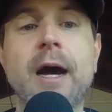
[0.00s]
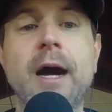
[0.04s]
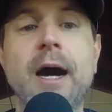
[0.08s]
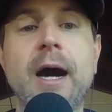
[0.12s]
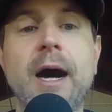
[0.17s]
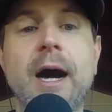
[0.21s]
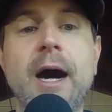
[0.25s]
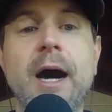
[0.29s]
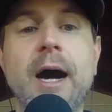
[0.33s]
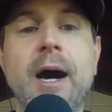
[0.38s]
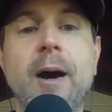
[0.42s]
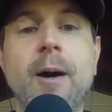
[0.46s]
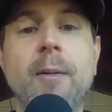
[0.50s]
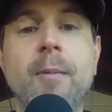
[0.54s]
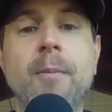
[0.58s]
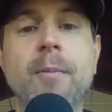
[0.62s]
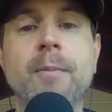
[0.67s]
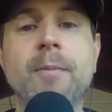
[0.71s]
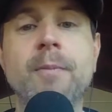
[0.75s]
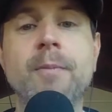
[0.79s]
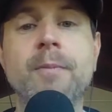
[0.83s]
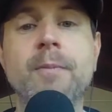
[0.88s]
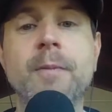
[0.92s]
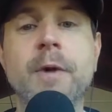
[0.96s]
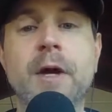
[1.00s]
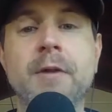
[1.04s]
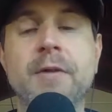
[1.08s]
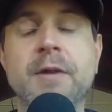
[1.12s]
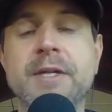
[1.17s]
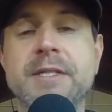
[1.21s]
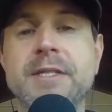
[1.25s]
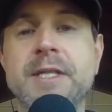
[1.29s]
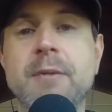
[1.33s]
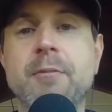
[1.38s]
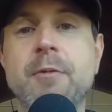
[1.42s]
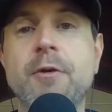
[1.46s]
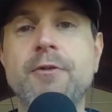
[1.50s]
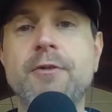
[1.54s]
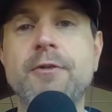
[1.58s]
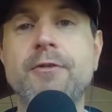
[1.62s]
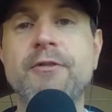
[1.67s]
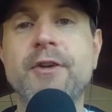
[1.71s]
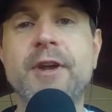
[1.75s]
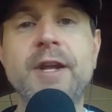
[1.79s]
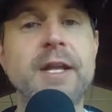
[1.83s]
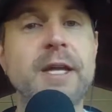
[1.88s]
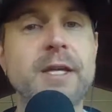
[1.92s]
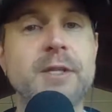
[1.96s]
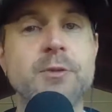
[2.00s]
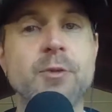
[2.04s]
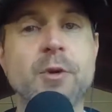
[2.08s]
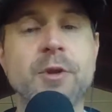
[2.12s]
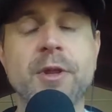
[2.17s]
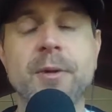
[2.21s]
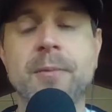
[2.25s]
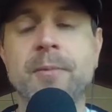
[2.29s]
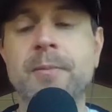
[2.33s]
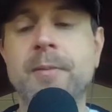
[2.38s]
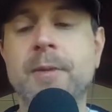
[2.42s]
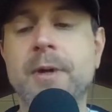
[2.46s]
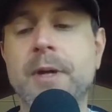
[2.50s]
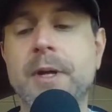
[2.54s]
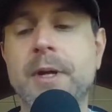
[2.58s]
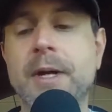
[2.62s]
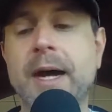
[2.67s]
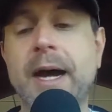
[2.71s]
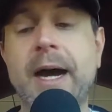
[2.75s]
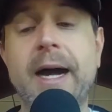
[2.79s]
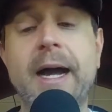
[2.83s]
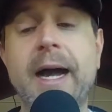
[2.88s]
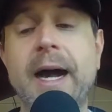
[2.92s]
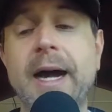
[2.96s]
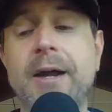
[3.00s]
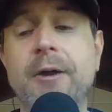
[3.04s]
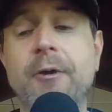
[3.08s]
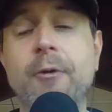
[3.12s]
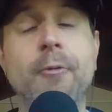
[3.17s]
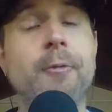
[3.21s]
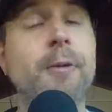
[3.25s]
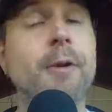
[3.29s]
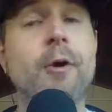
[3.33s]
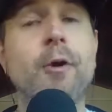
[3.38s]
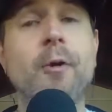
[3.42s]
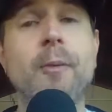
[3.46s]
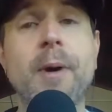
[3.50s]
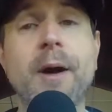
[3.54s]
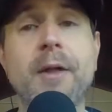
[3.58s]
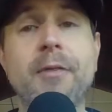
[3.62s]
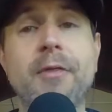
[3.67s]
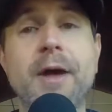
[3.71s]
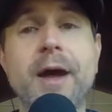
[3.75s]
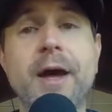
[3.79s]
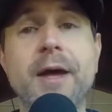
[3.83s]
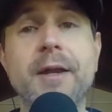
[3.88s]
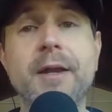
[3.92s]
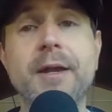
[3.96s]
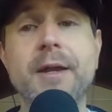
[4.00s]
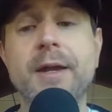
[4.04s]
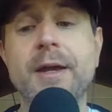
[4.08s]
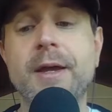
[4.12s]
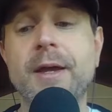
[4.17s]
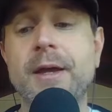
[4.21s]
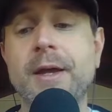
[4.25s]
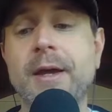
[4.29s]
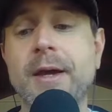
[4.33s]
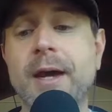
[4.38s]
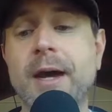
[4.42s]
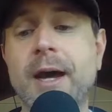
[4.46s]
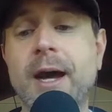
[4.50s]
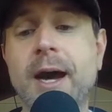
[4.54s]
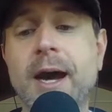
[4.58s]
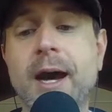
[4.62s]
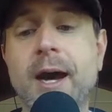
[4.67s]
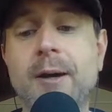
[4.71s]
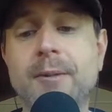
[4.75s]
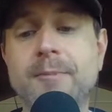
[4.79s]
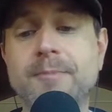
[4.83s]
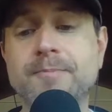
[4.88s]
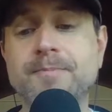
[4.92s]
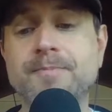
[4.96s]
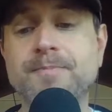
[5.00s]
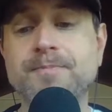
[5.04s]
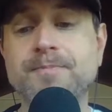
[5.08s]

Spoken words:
unless they move to Phoenix with him. I don't know about that. But